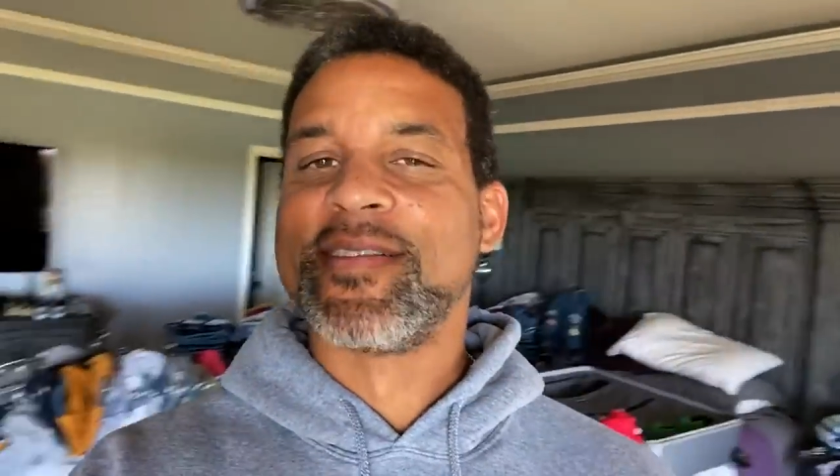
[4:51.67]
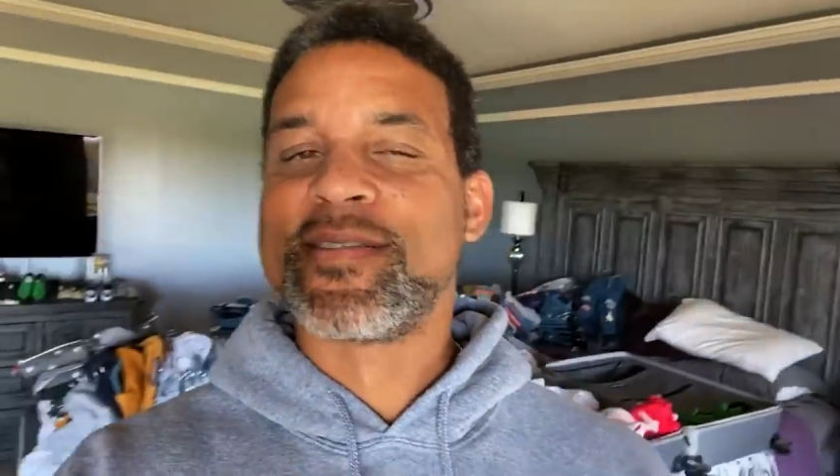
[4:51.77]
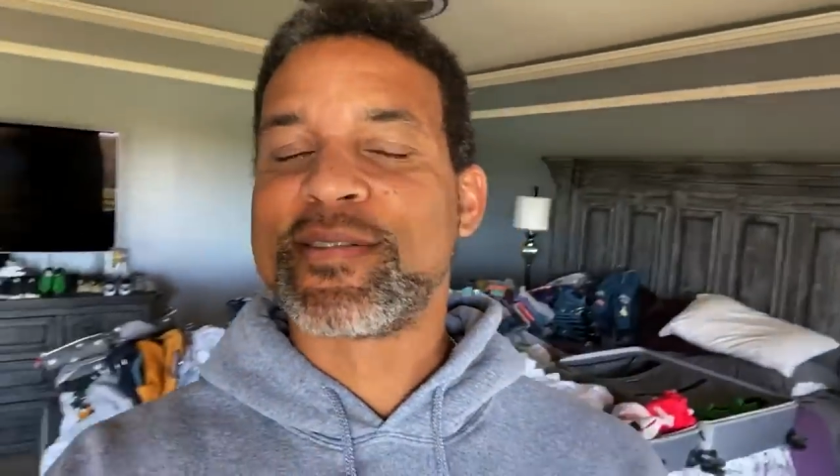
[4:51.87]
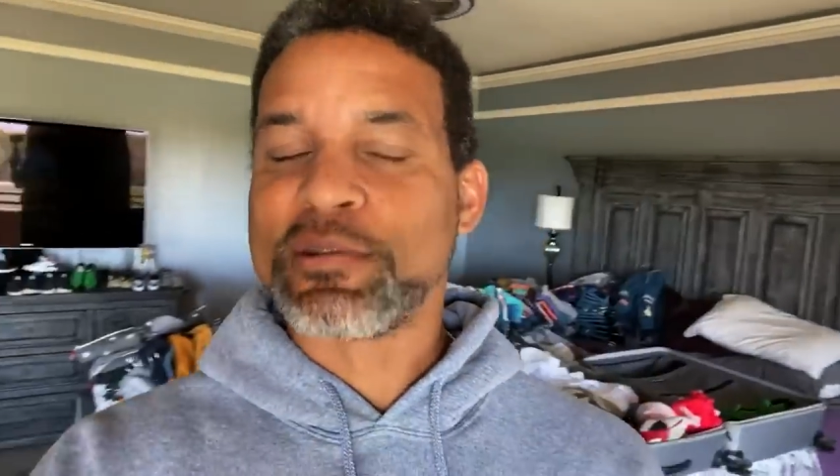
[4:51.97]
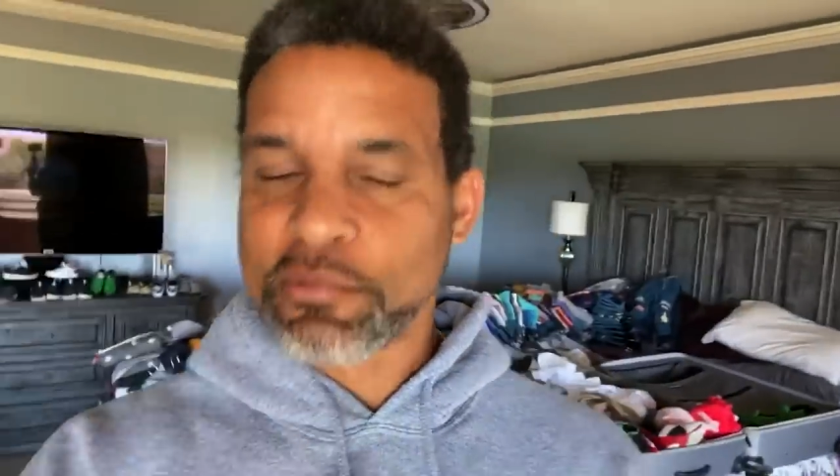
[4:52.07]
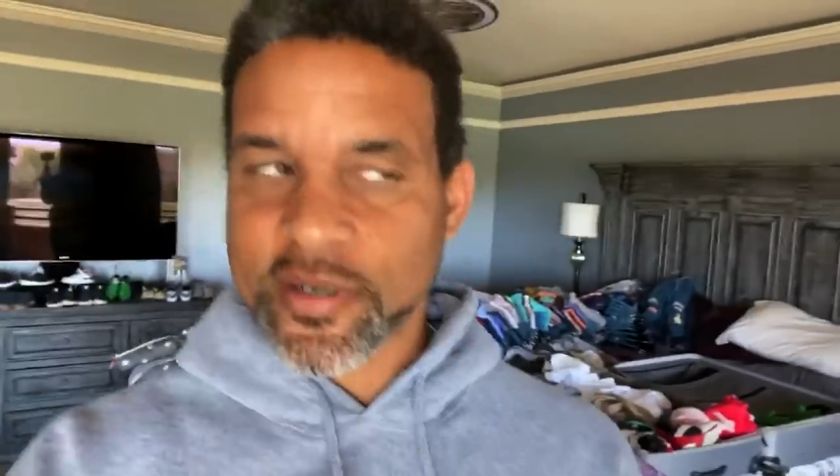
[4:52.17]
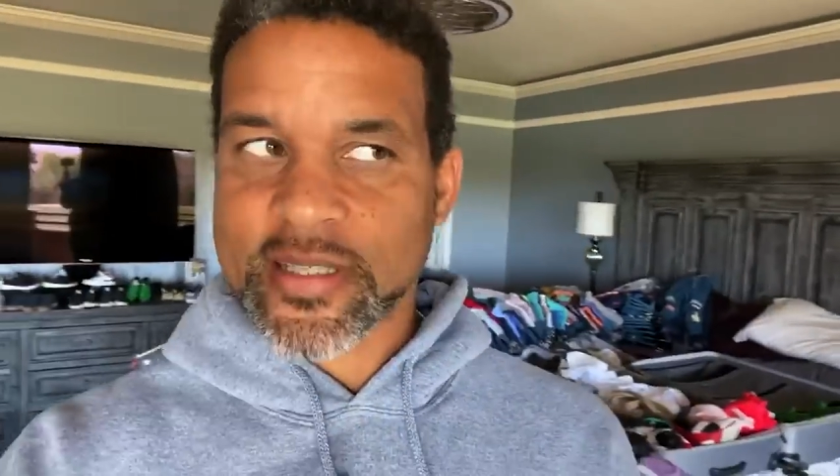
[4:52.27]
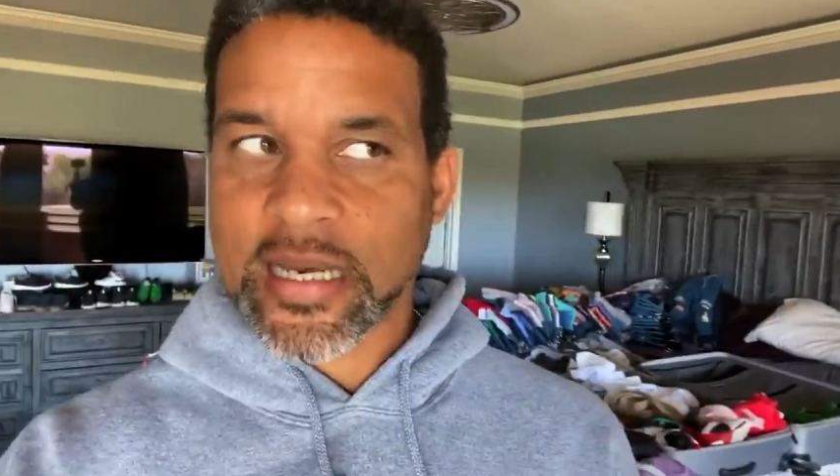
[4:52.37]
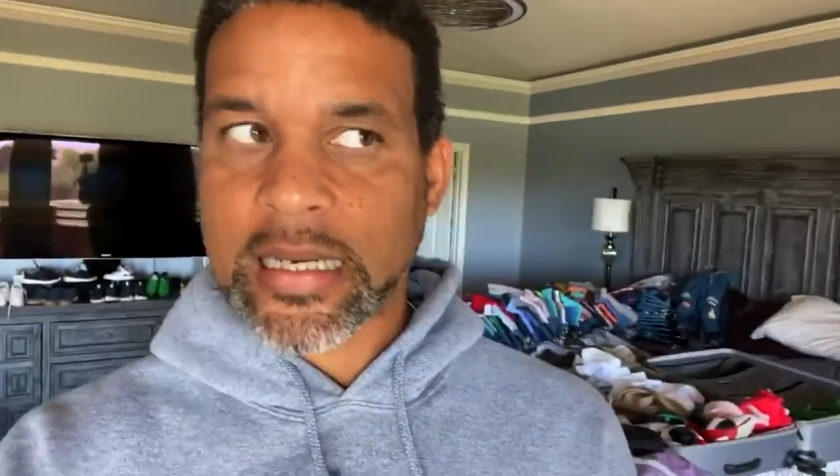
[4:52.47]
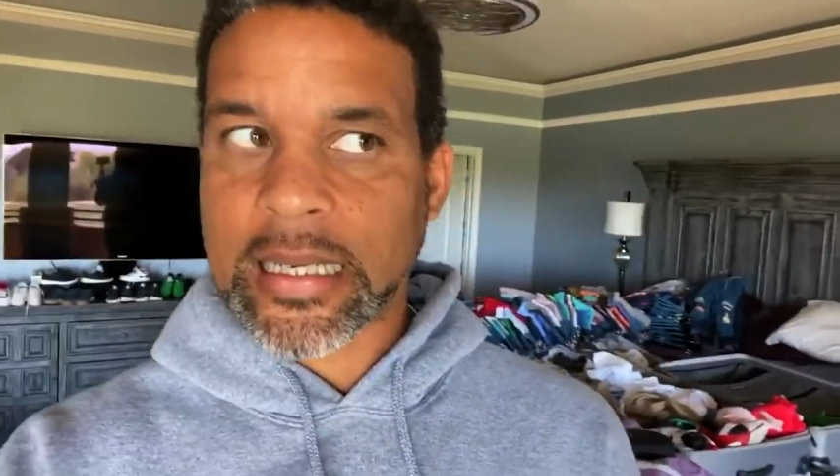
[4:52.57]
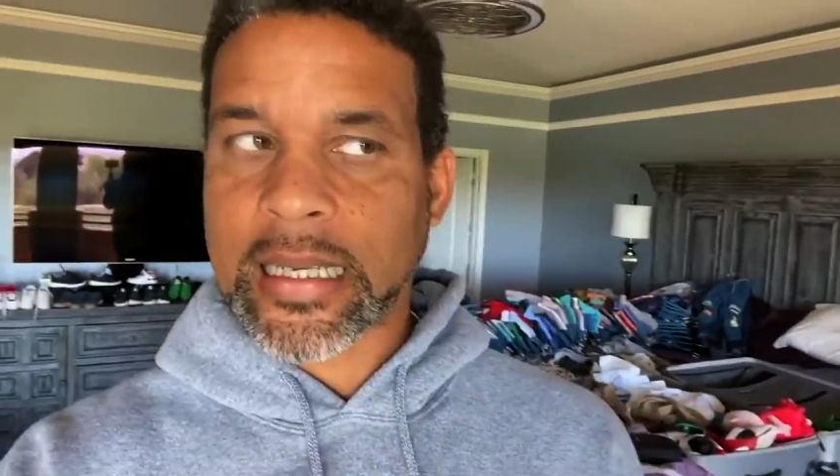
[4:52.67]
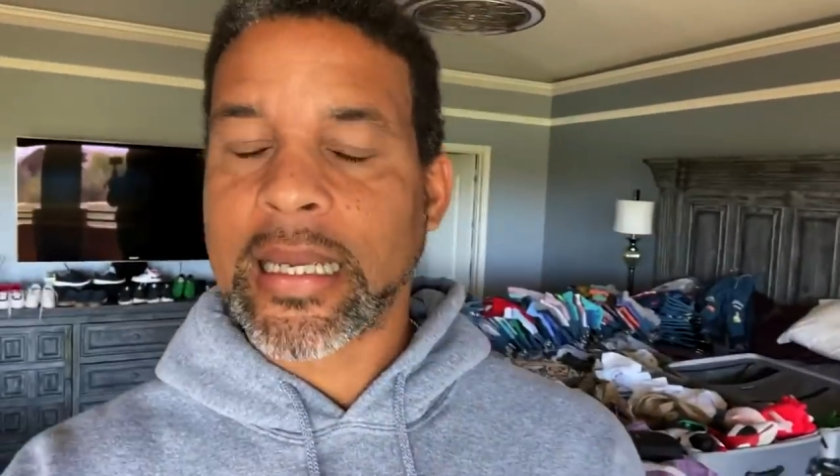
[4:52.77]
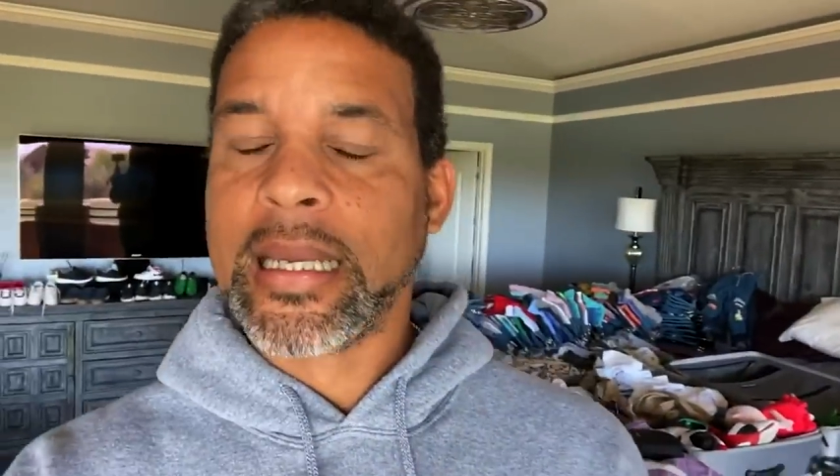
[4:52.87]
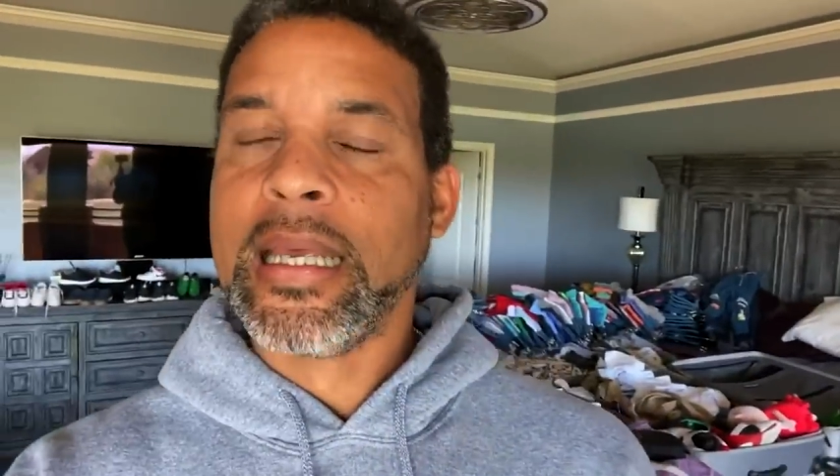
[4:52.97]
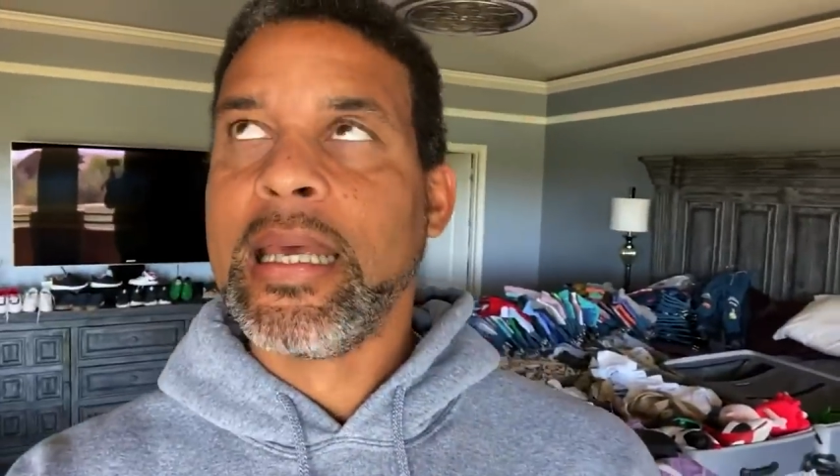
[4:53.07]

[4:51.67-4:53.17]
super exciting,